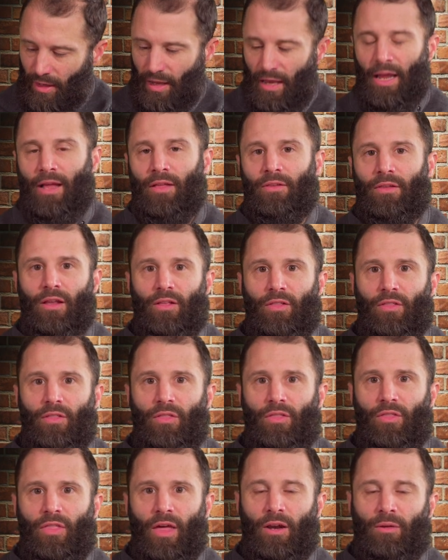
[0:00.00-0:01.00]
And
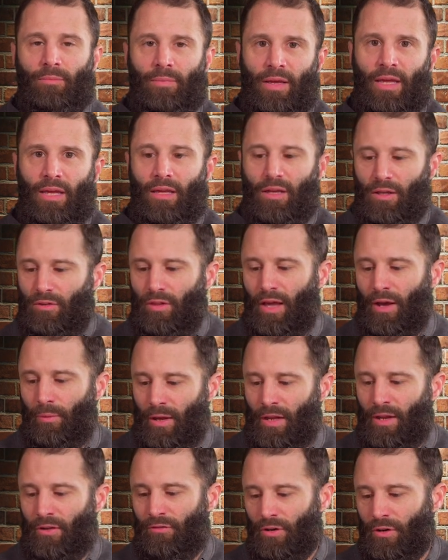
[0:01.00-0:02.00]
that'll make, that
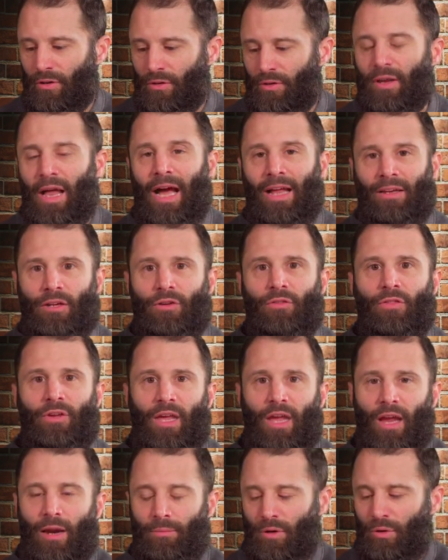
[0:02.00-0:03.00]
way if you're not near the
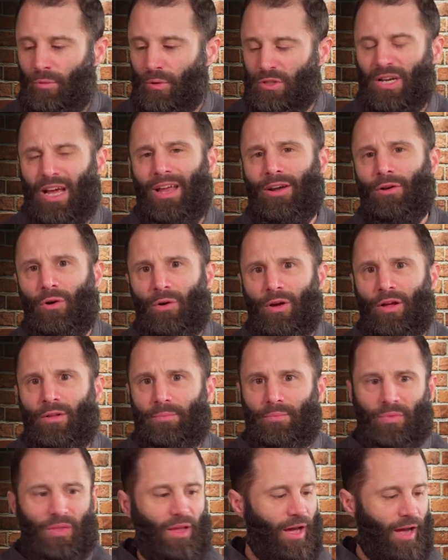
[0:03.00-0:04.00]
camera, which I don't,
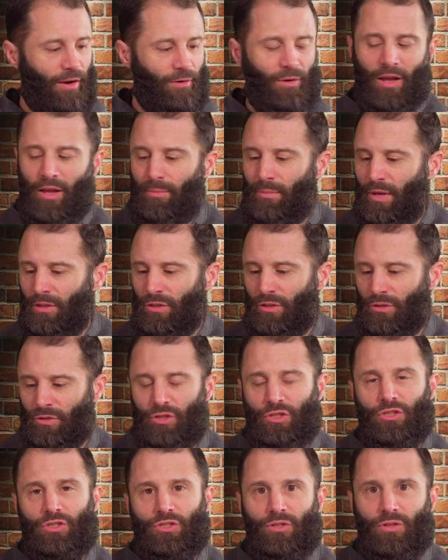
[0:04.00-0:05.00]
I recommend you
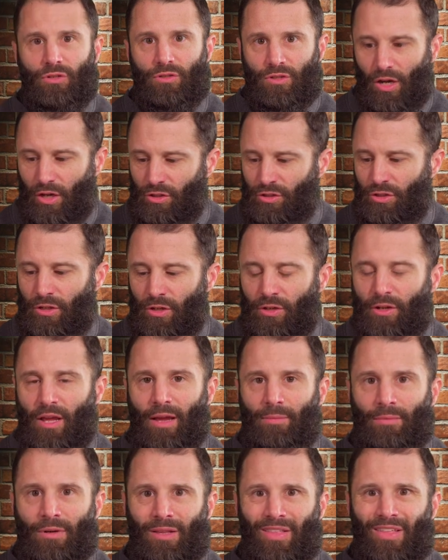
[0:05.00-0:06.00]
ch touching your
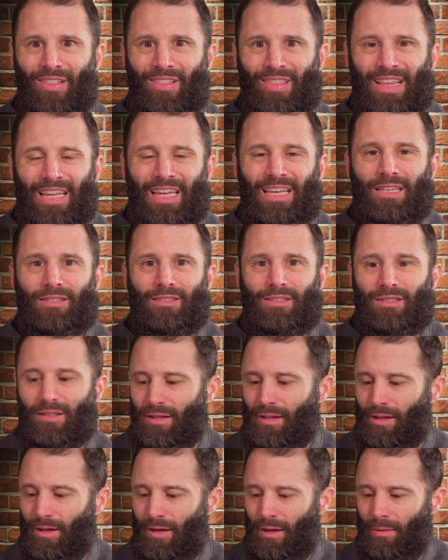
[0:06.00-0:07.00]
camera the least
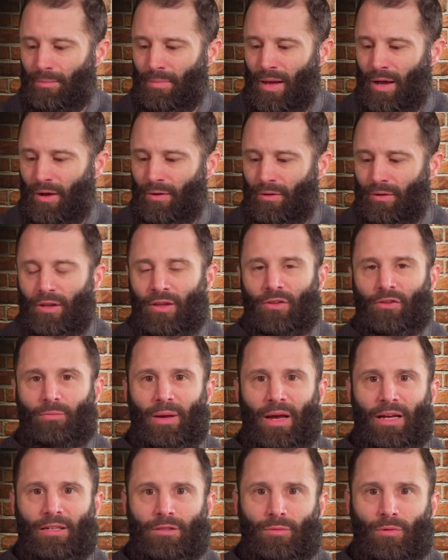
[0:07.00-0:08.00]
amount as
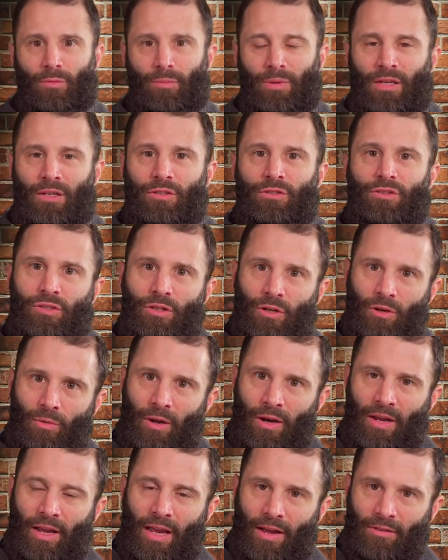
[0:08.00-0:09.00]
possible, because you don't
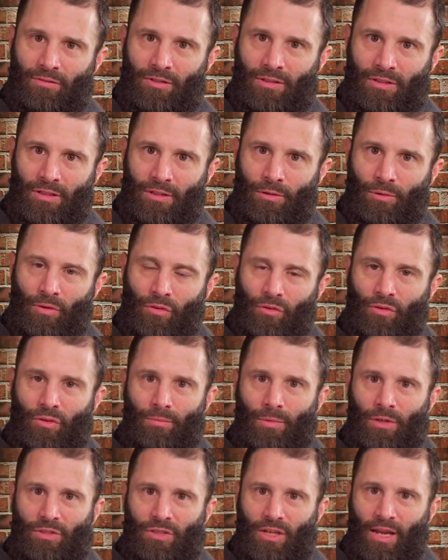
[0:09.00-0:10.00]
want to have to deal with too
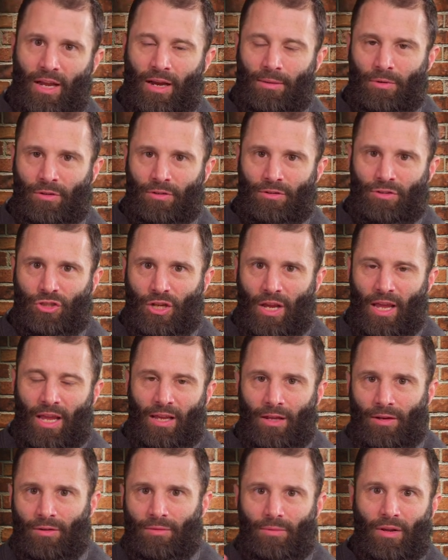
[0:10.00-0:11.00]
much camera
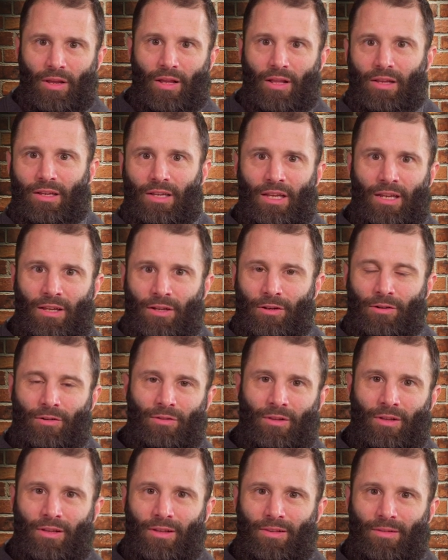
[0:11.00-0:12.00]
shake and getting
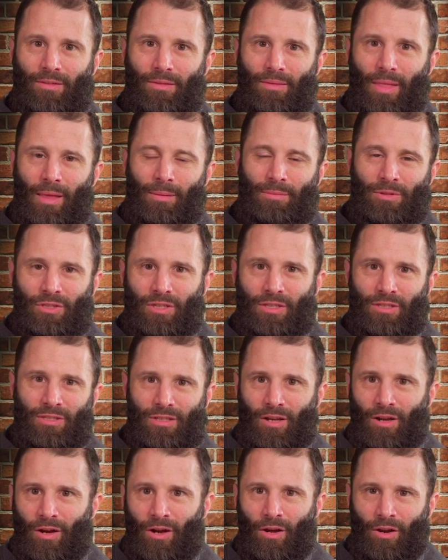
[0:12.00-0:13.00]
your
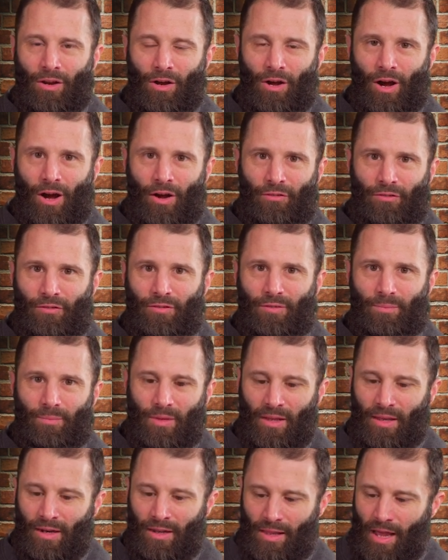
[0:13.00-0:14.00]
images all off
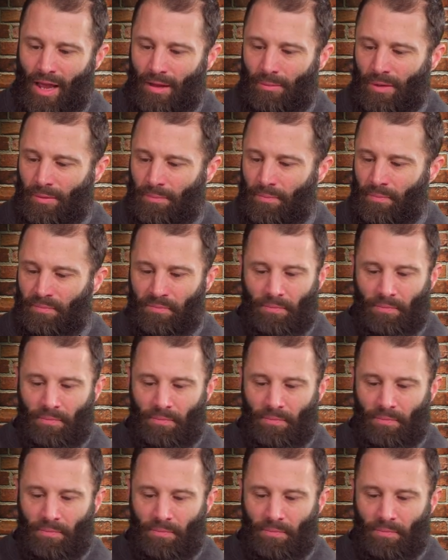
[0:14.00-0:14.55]
in alignment.